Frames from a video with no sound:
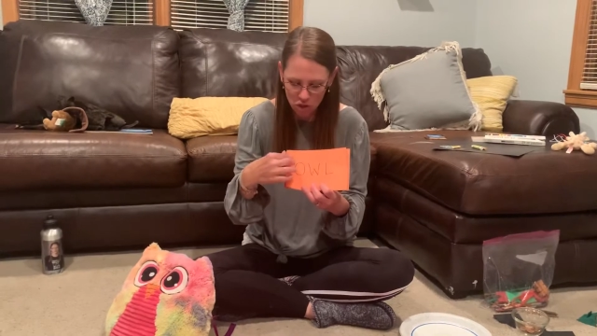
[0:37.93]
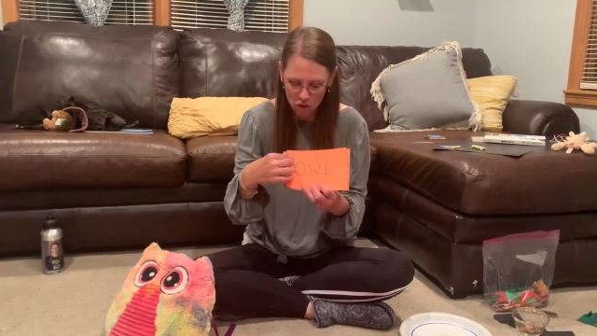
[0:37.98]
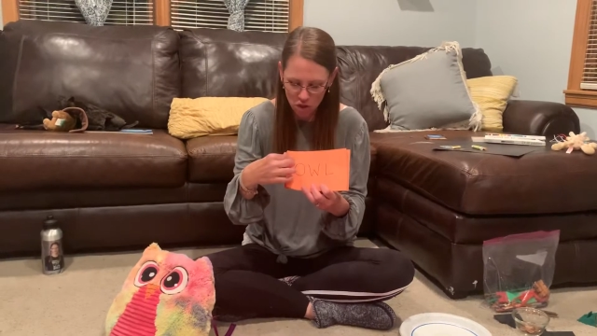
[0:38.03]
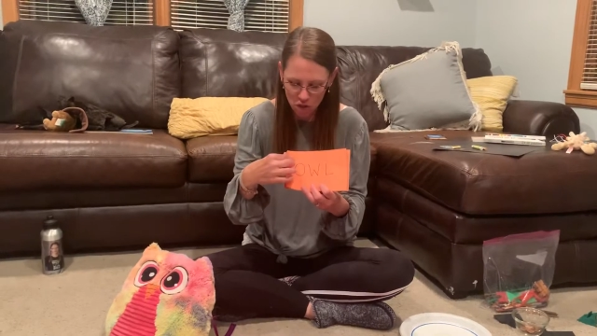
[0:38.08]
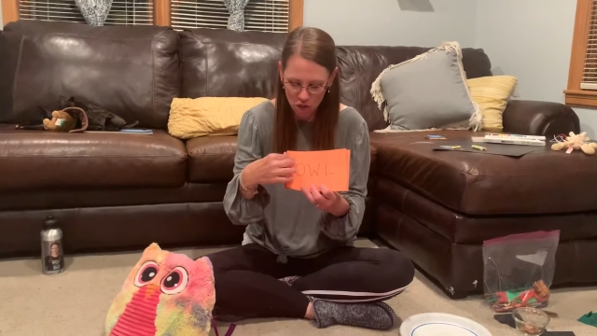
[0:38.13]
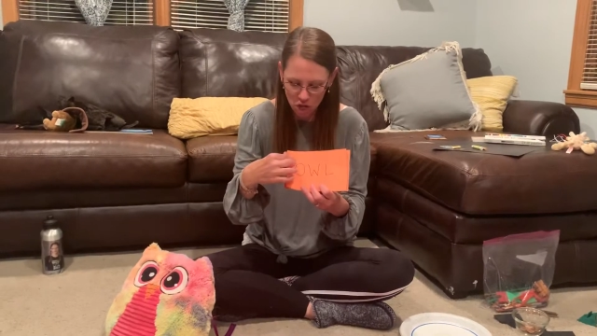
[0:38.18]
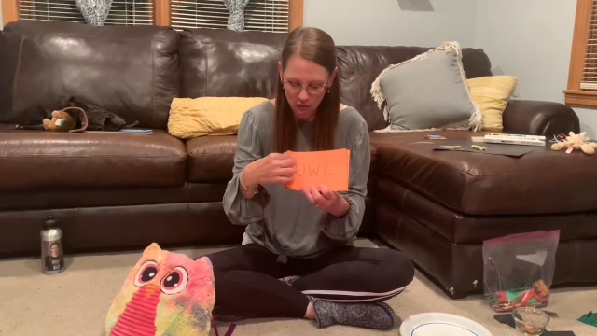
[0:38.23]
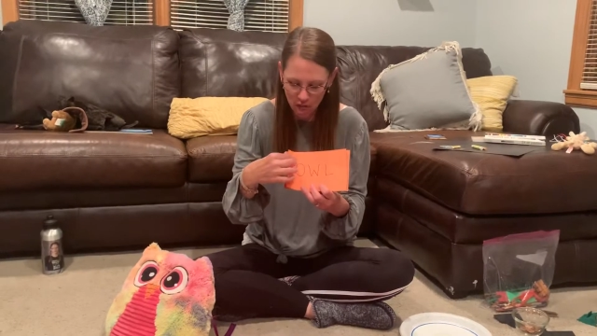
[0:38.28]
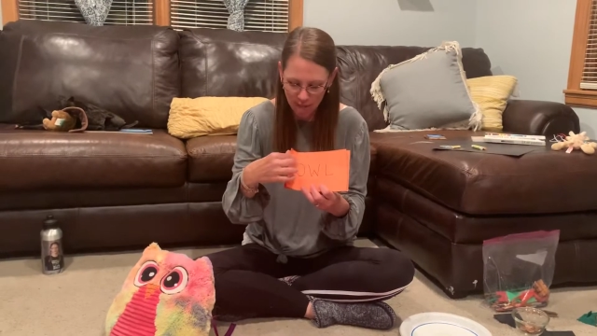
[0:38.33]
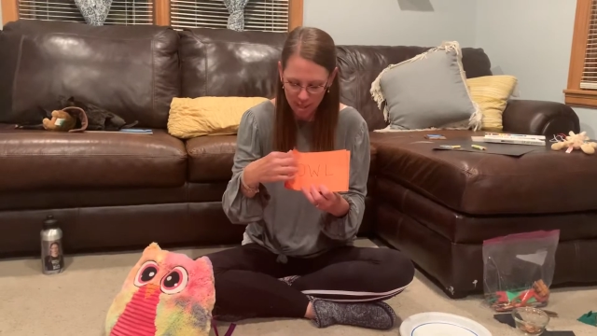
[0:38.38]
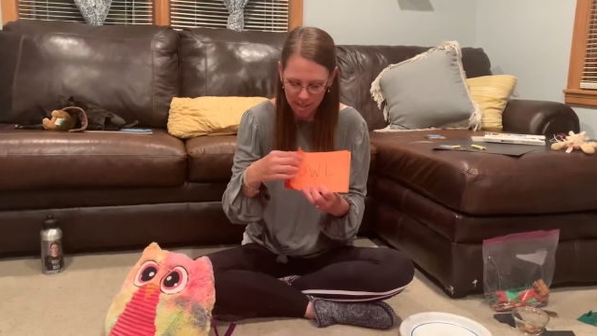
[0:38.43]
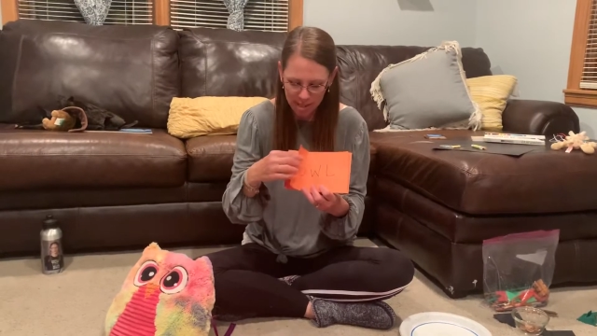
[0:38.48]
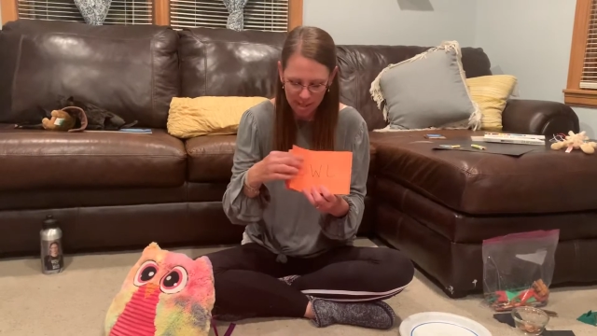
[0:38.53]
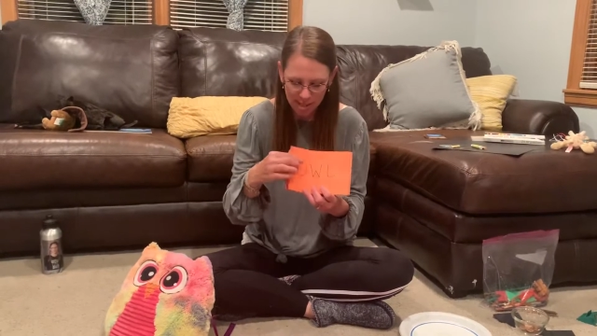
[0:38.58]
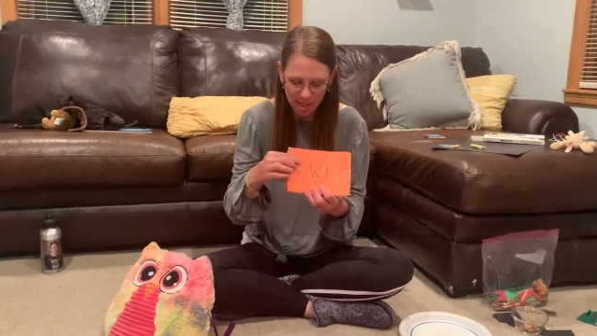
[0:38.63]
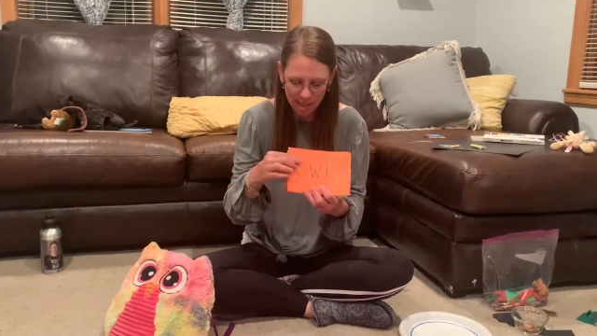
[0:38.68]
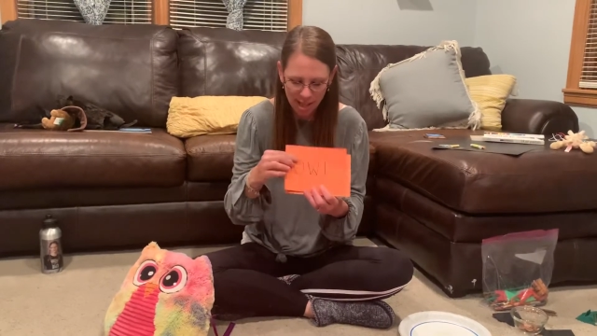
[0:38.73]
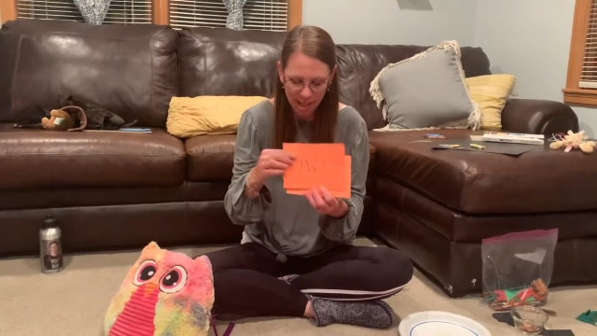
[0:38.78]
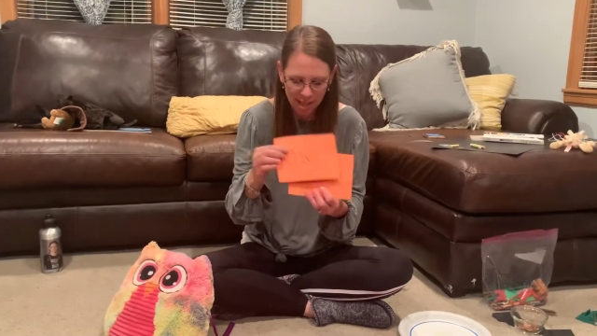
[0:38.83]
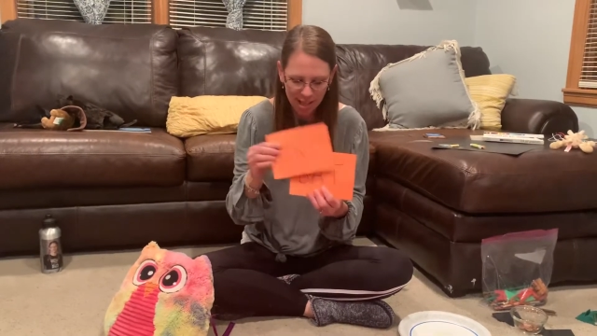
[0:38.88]

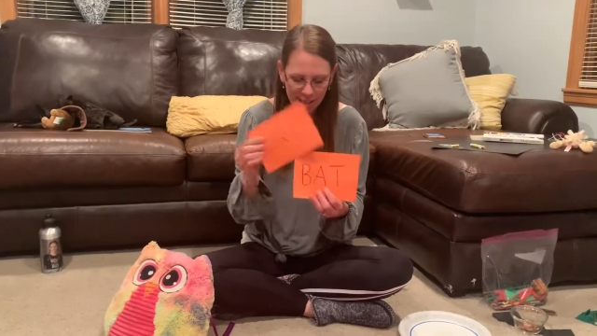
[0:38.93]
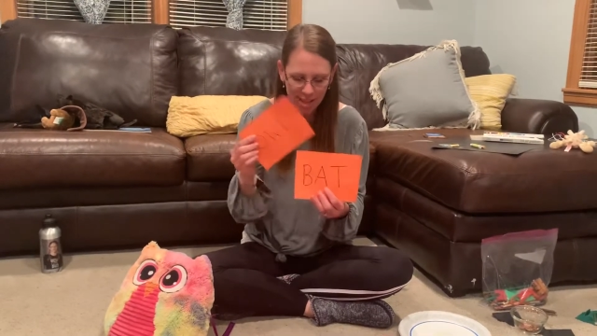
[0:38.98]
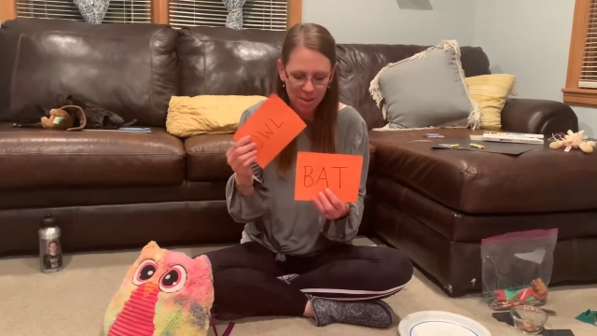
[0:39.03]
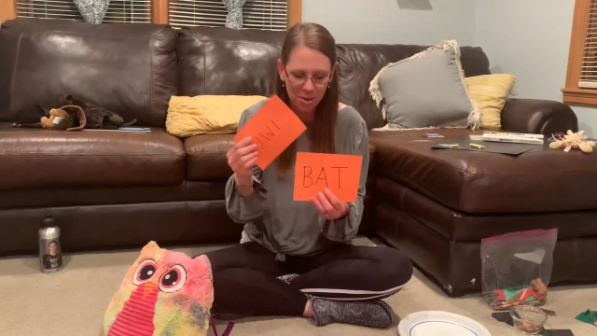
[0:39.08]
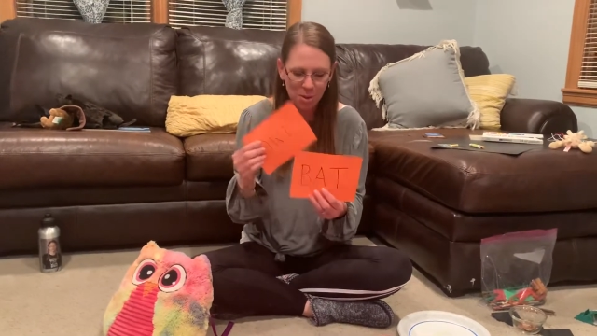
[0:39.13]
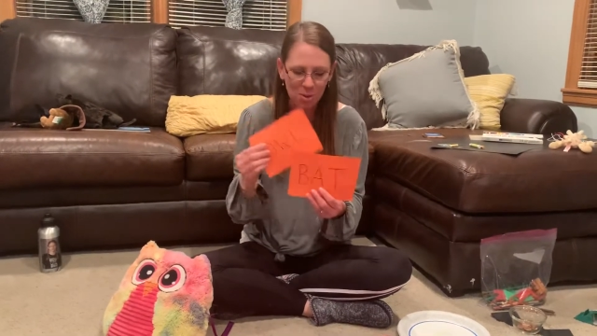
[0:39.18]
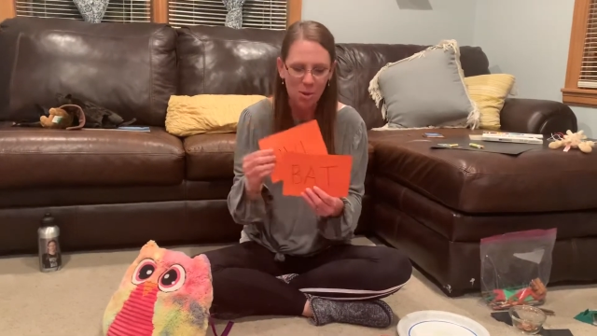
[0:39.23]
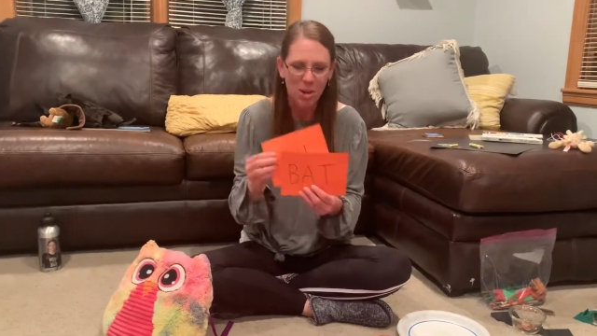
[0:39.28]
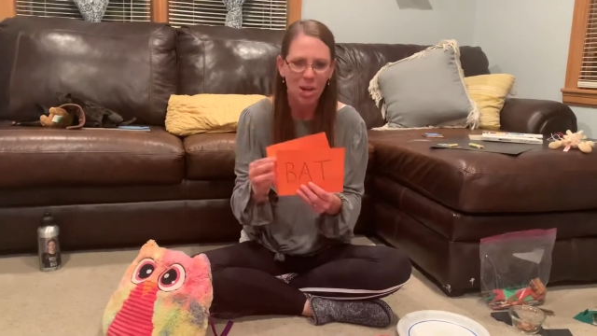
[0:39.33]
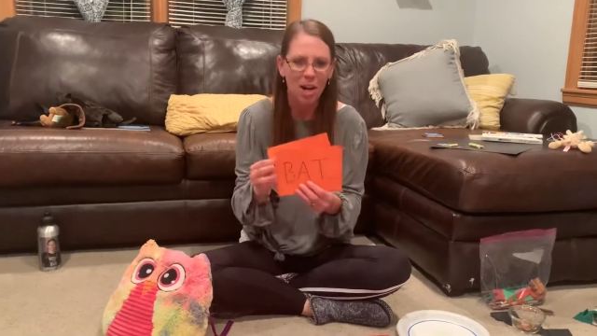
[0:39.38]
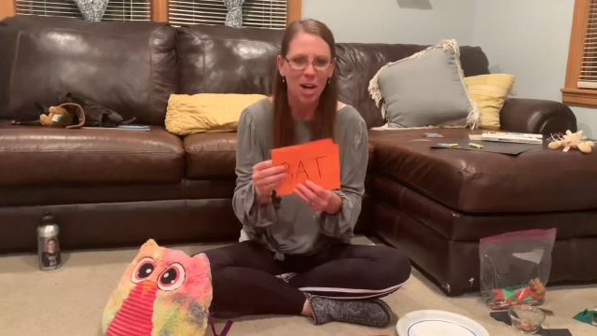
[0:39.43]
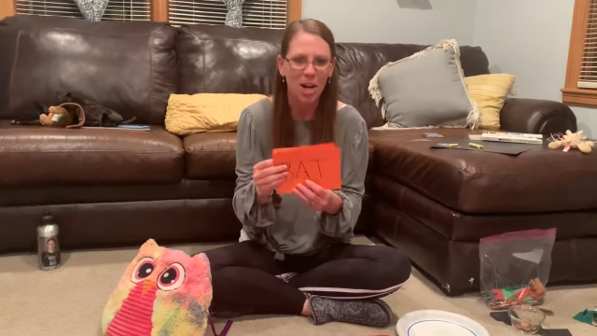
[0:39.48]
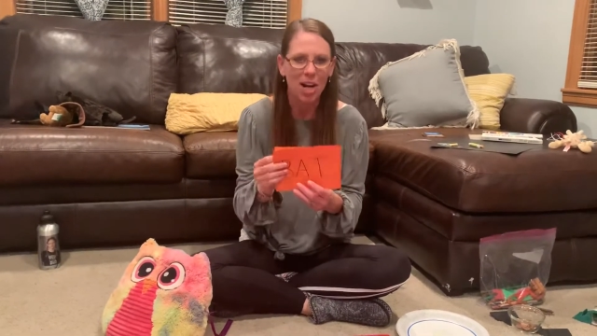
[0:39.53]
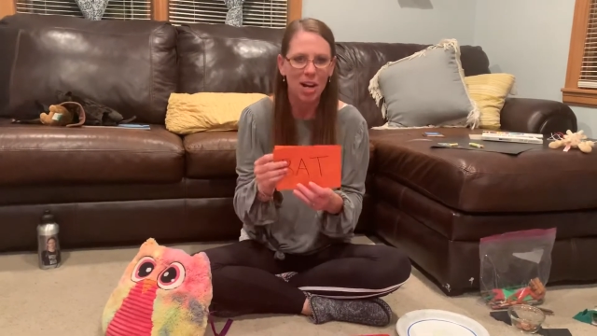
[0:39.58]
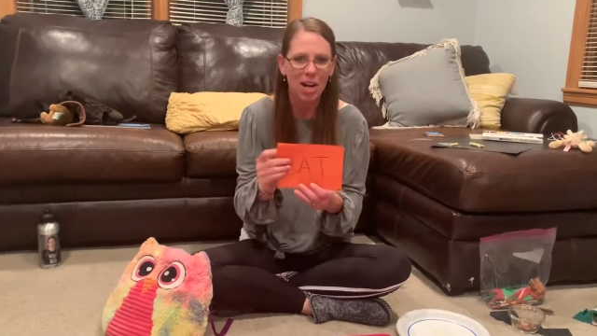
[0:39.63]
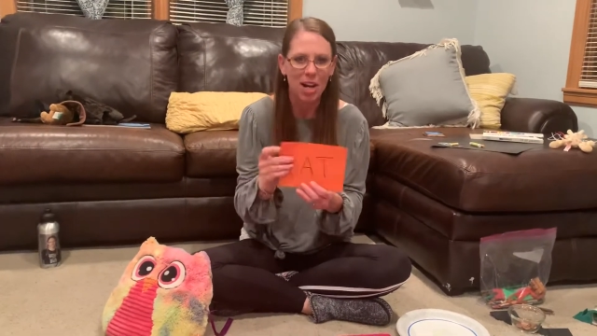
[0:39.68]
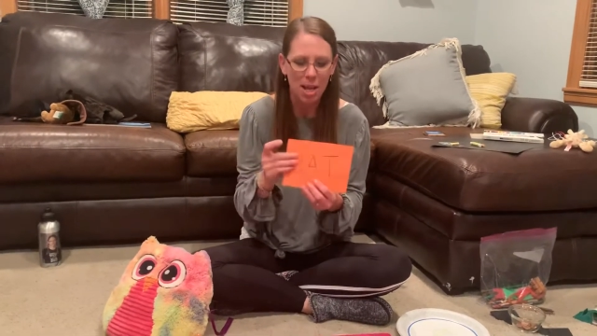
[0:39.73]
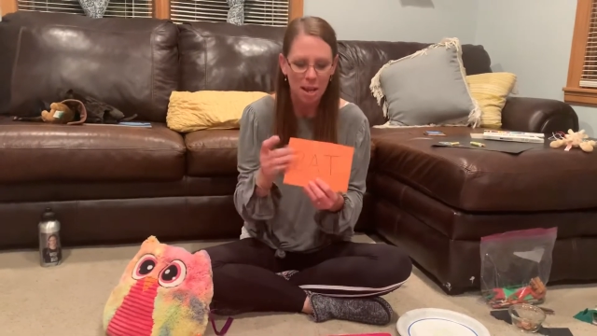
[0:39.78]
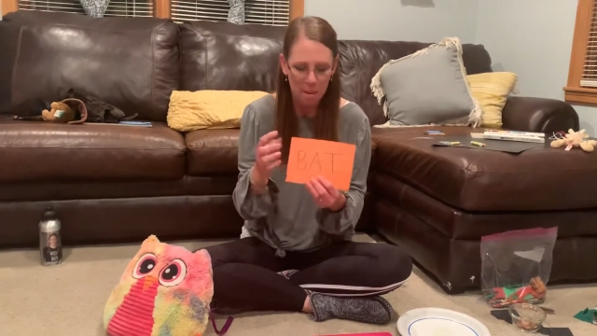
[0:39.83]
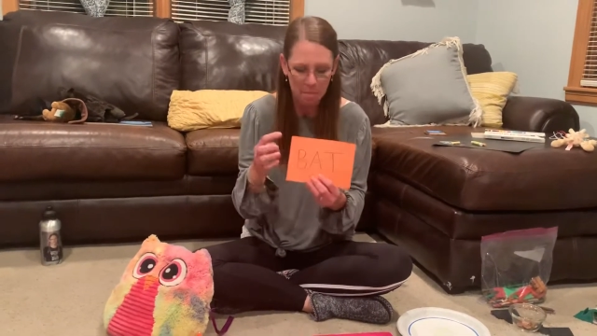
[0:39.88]
just like the
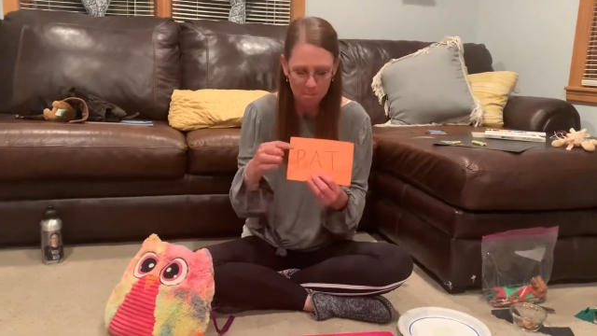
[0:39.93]
word